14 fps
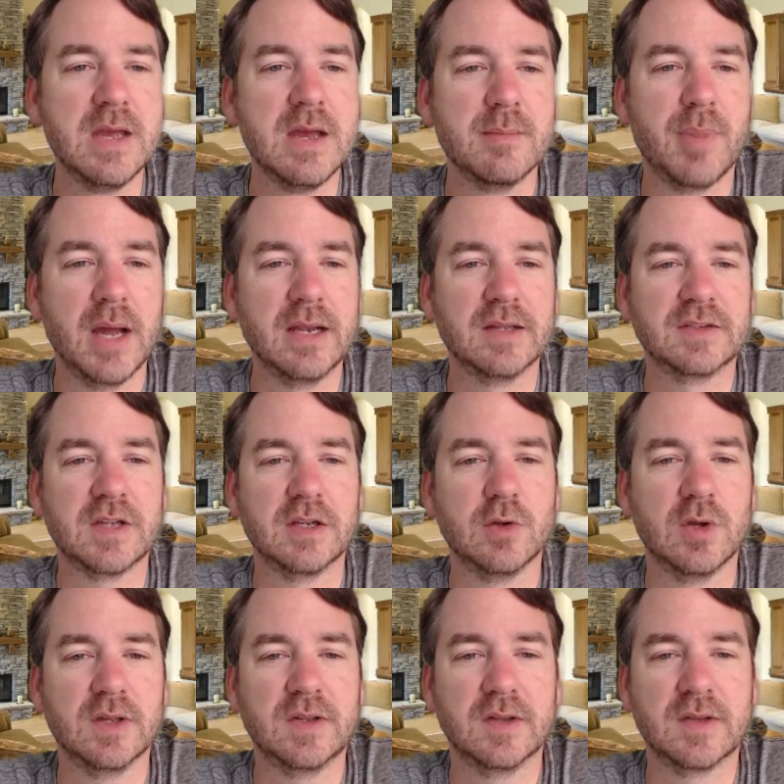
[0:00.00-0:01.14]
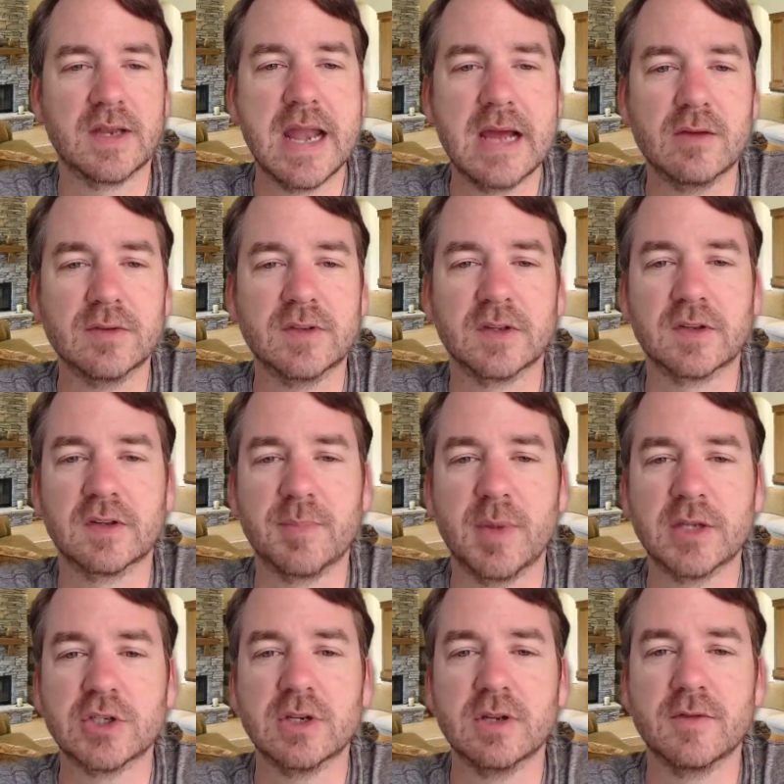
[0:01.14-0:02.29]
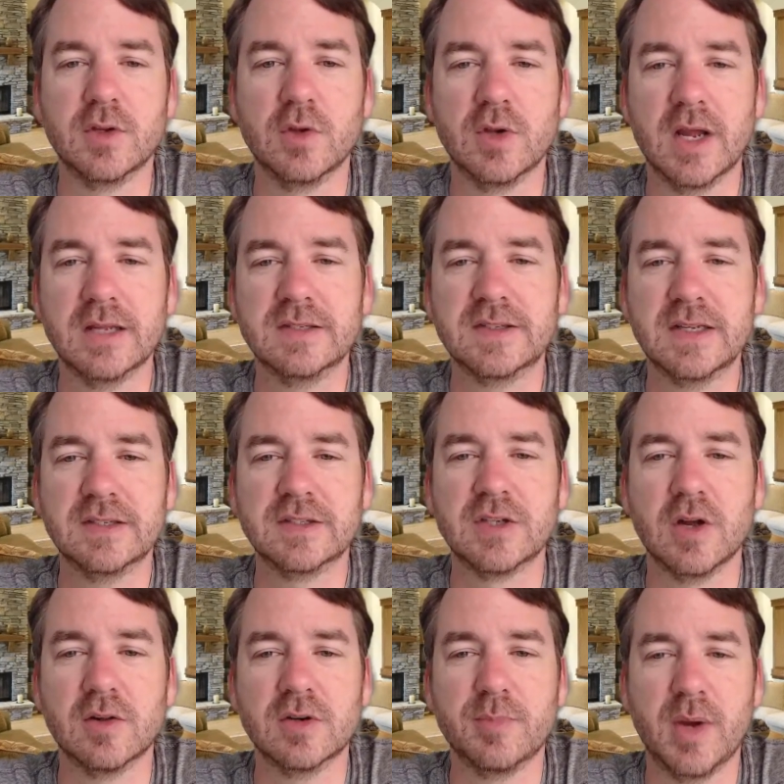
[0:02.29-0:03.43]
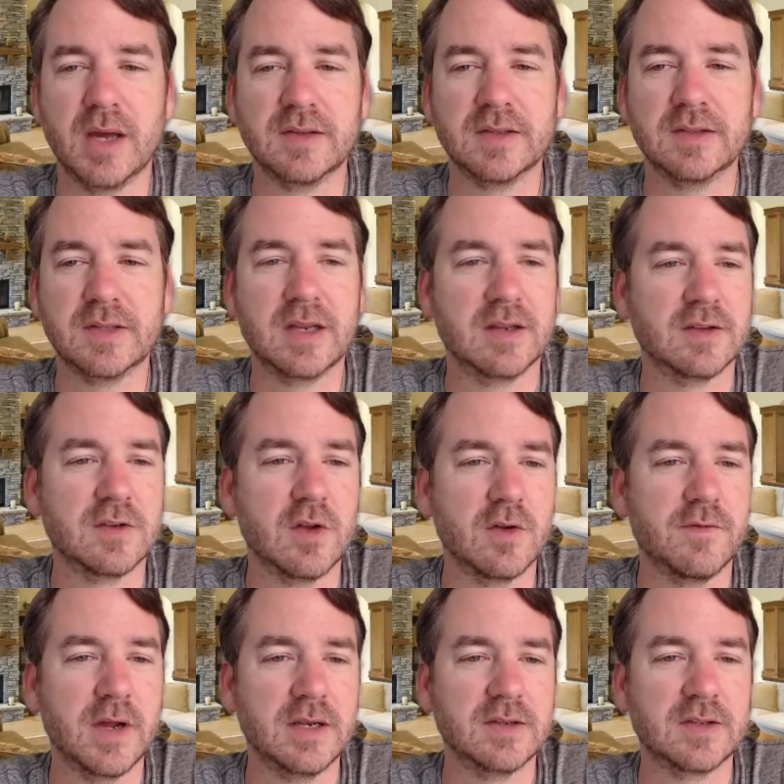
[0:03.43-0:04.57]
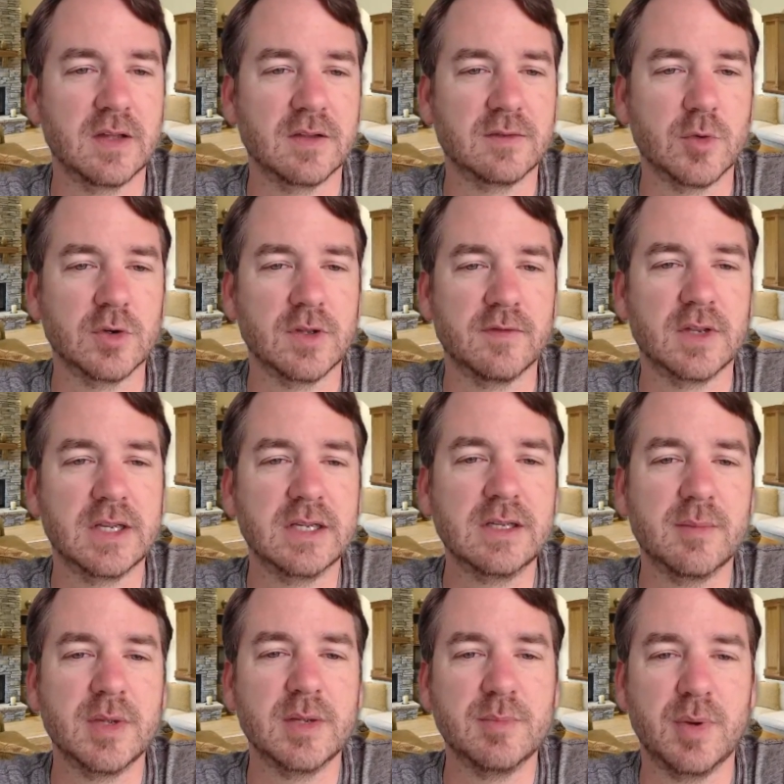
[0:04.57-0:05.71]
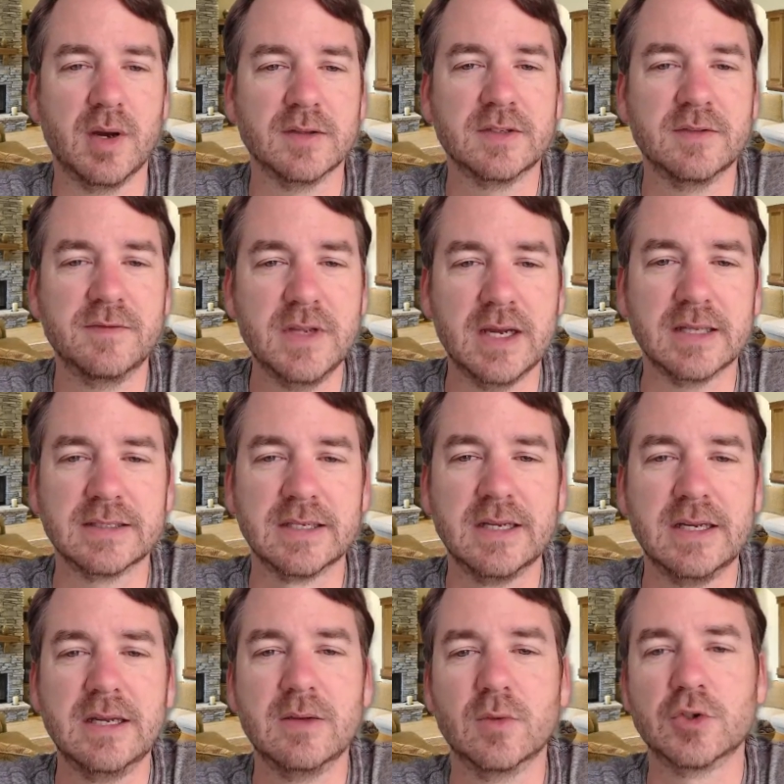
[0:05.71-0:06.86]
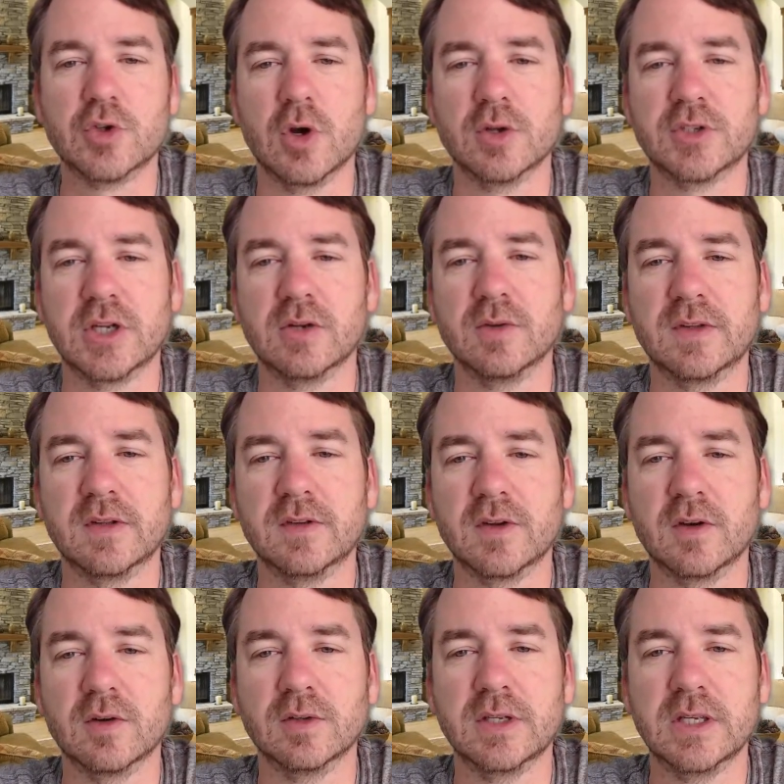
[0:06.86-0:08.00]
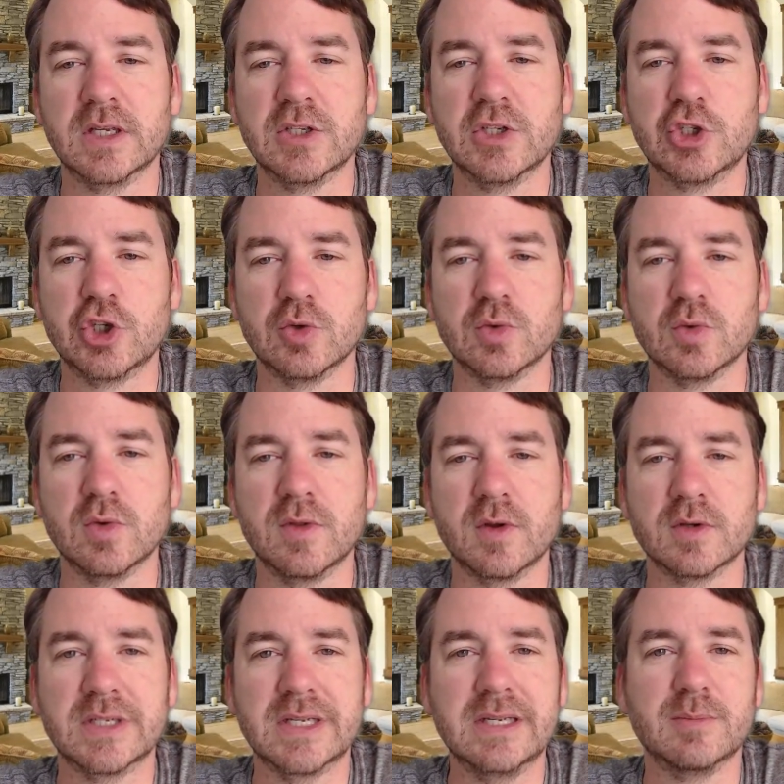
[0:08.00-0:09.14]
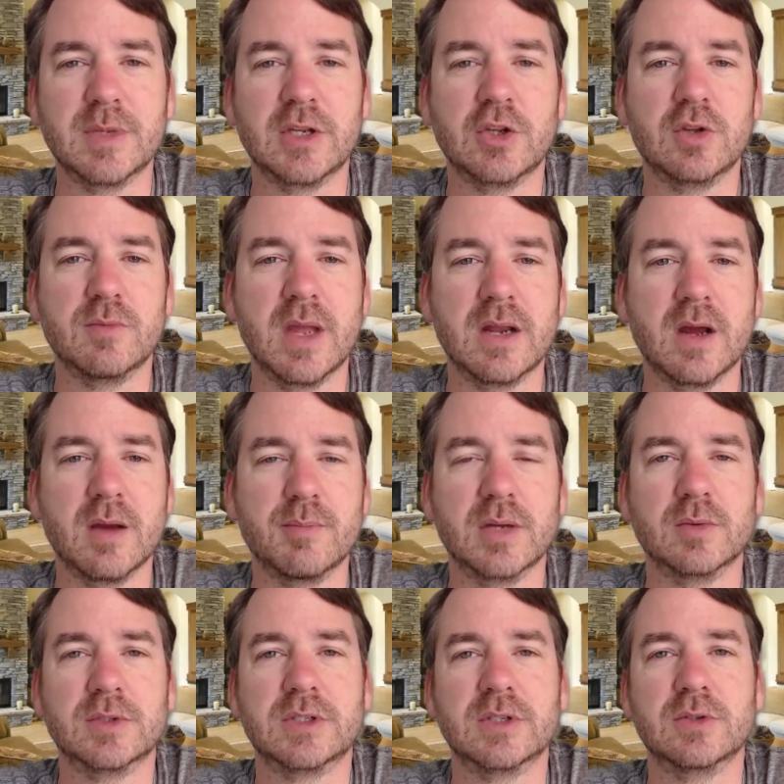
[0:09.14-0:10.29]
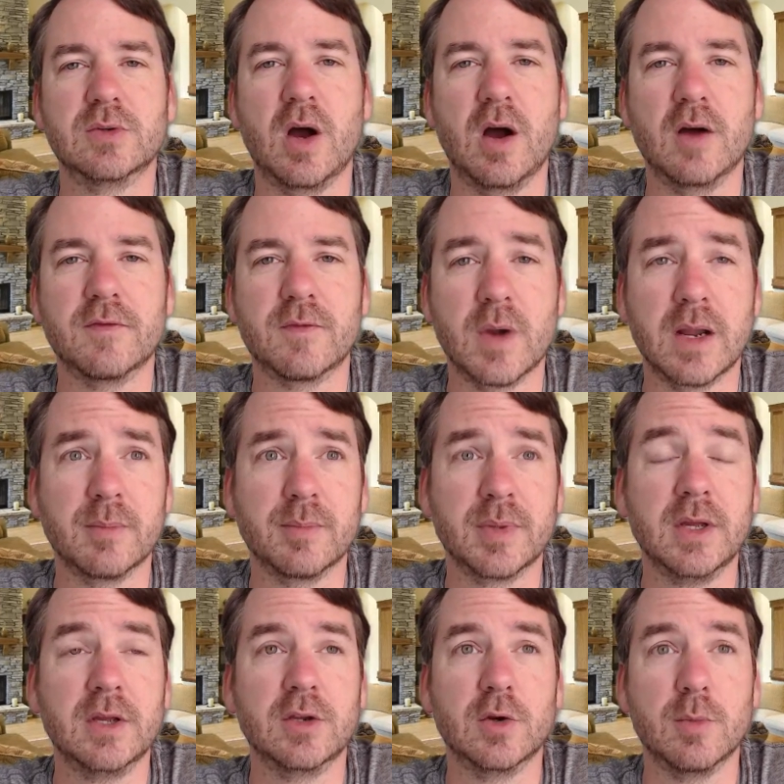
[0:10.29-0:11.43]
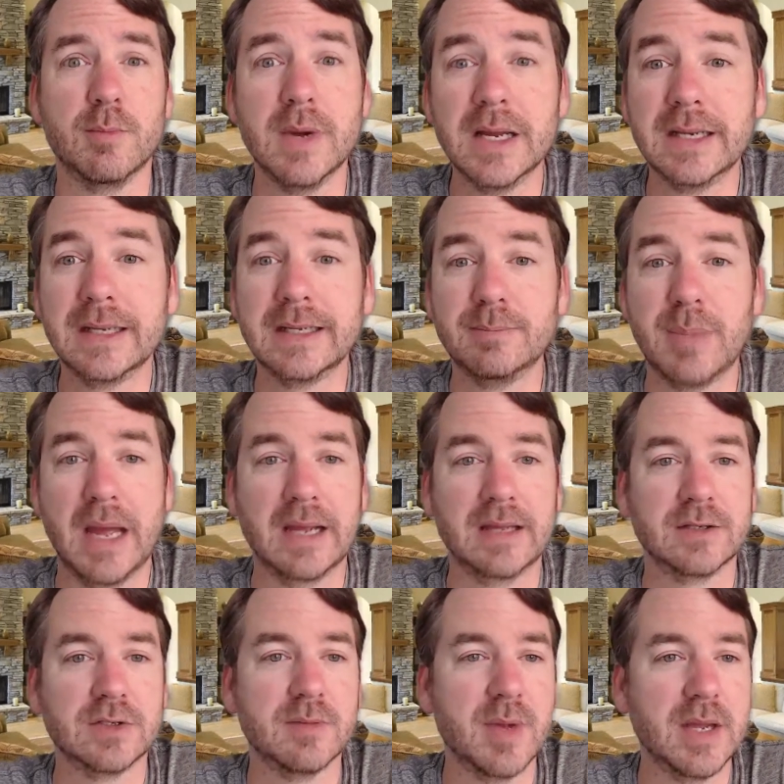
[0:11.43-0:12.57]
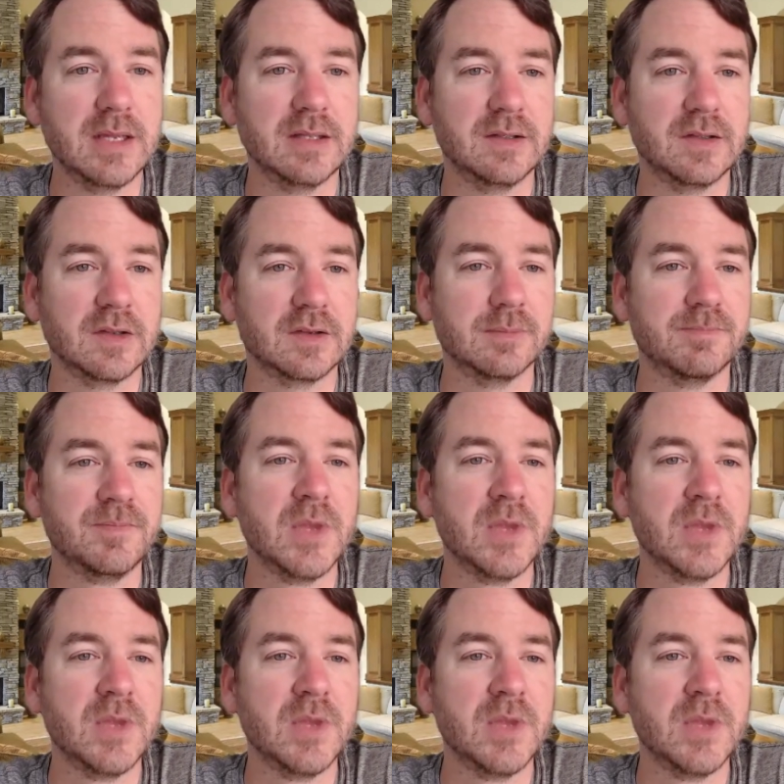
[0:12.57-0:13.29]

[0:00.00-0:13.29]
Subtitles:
Binance.us has announced the suspension of the United States dollar deposits and has notified its customers of an incoming pause to fiat withdrawal channels as early as June 13, meaning you may not be able to off-ramp your money back into the banking system.